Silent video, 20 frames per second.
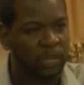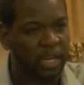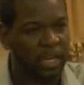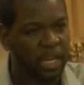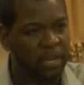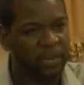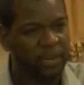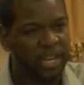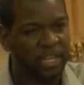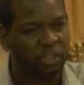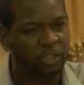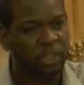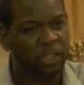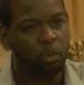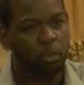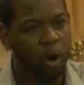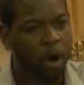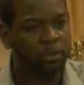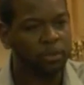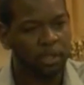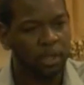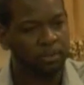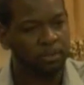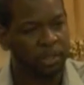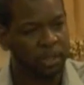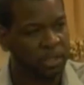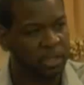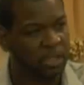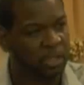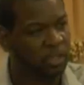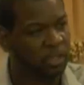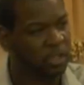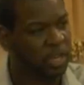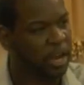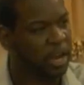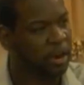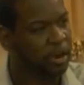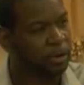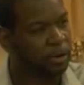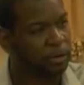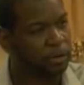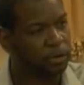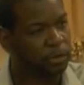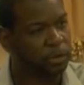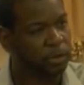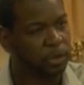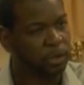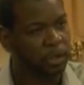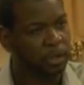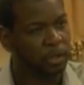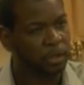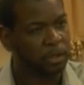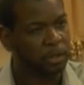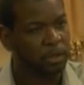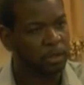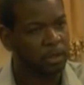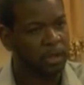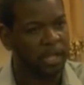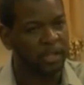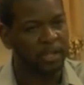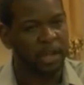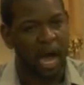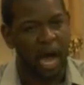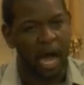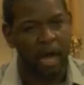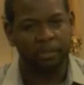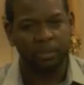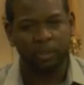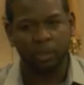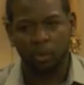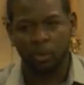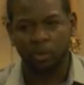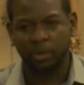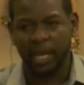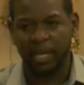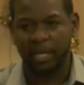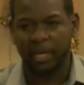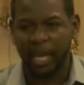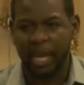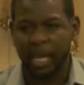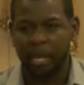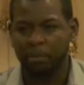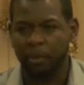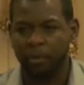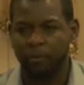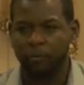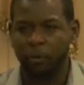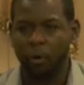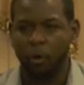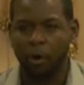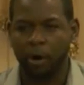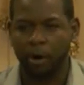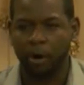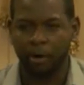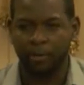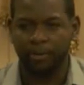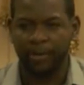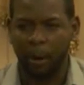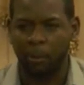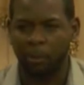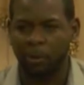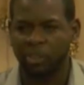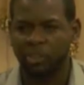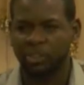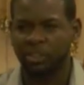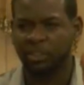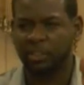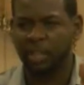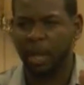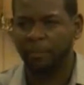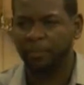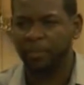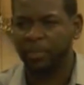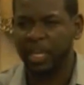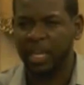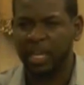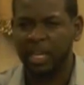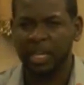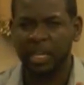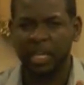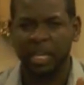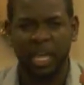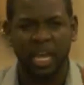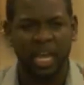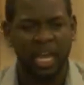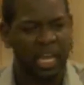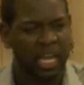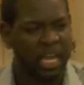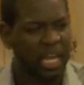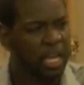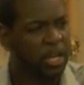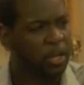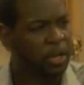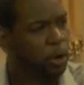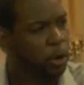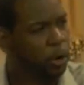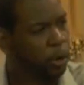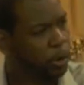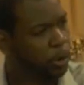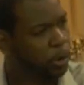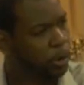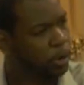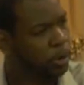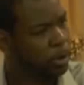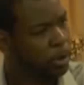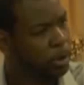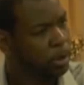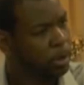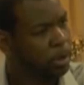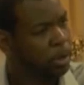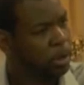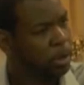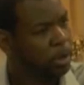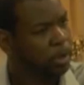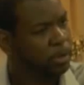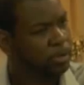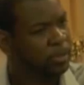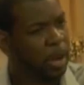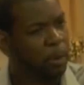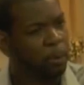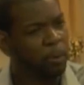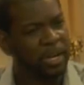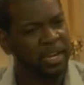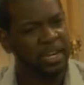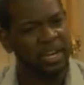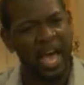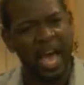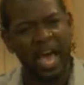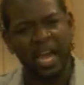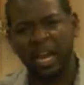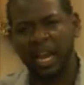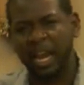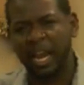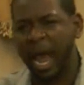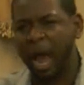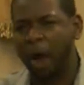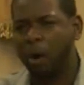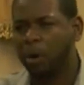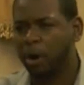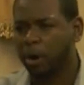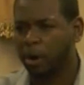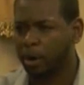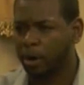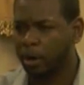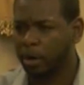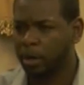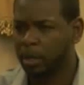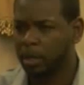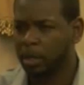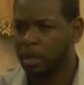even as she walked up to these stairs and the obstacle that lay before her, there was something in her that would not allow her